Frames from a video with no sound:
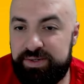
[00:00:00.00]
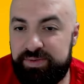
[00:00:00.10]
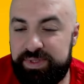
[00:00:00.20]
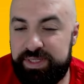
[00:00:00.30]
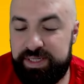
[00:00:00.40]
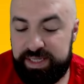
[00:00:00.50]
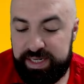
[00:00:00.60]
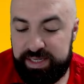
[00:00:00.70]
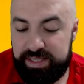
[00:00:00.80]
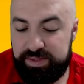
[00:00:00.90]
We didn't get
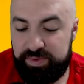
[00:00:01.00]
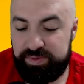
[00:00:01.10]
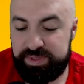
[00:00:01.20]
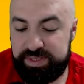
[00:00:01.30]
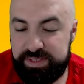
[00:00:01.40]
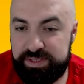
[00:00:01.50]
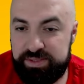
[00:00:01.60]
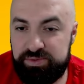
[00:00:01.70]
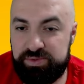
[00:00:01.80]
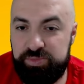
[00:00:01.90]
anything. What was this? This
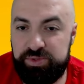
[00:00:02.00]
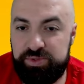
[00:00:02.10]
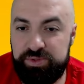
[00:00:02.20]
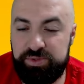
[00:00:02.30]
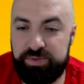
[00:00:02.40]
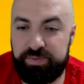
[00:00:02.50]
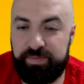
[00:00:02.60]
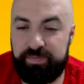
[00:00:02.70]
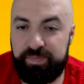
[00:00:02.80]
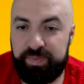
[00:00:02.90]
was Mewtwo.
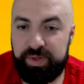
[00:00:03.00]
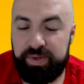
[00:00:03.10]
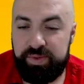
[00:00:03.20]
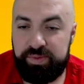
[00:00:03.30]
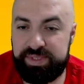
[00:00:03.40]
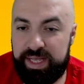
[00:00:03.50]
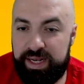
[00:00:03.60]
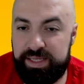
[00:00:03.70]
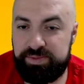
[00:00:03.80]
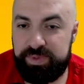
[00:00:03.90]
Was that
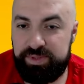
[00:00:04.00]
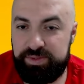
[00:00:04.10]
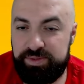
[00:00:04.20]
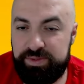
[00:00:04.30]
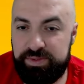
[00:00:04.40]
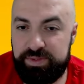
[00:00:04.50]
last one new?